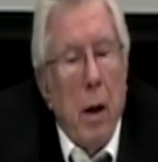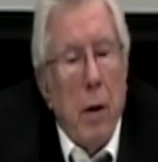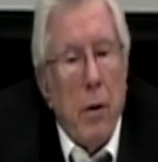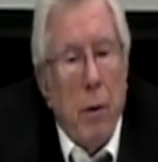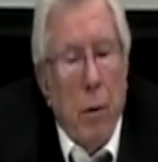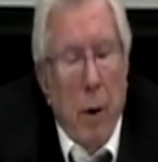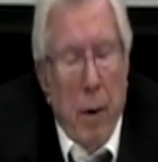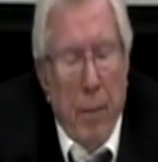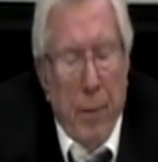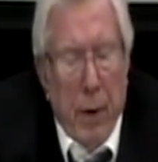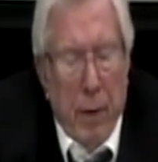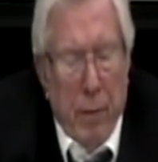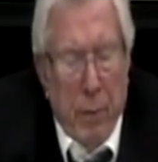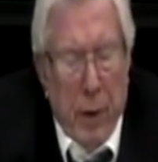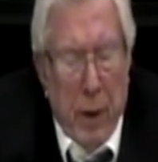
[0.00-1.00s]
So um,
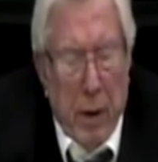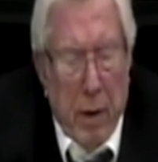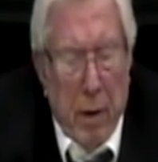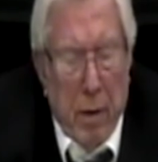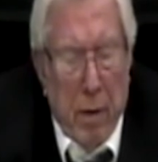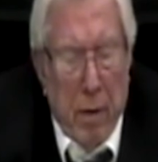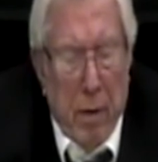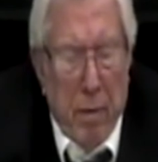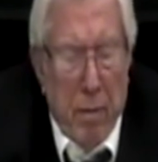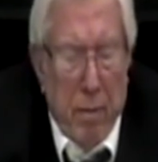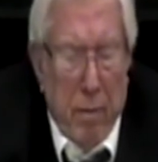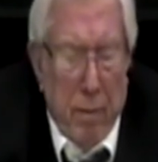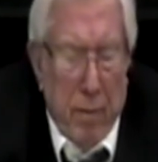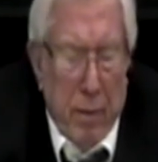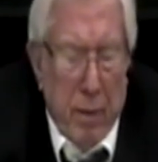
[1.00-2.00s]
the uh, uh,
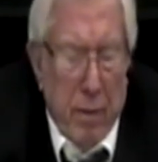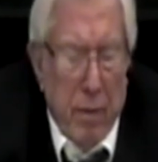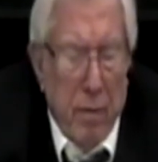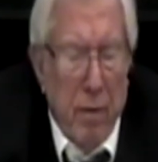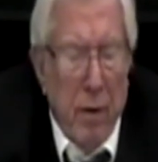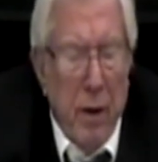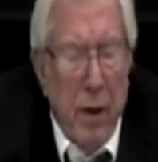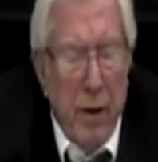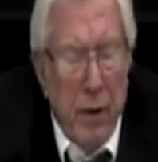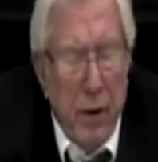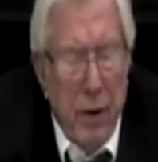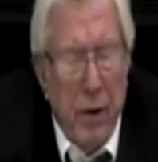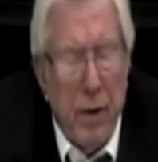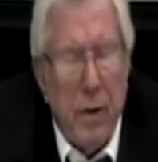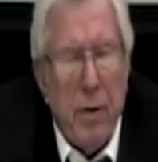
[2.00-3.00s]

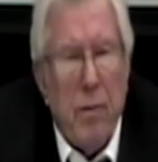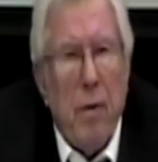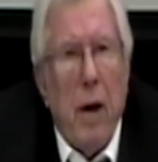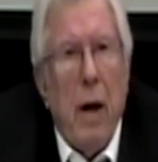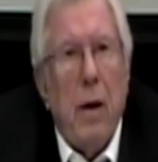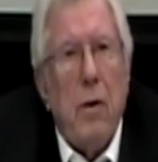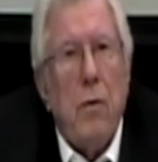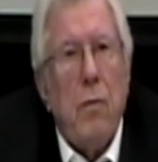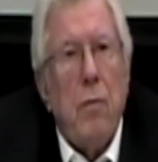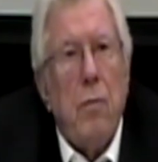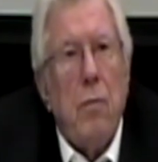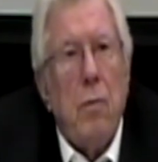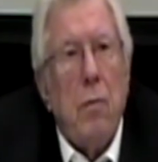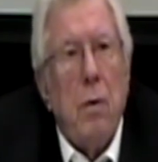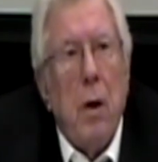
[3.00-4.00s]
religions try
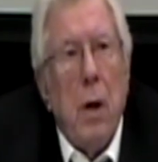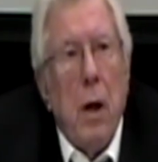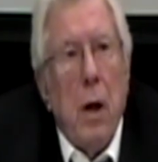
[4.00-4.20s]
to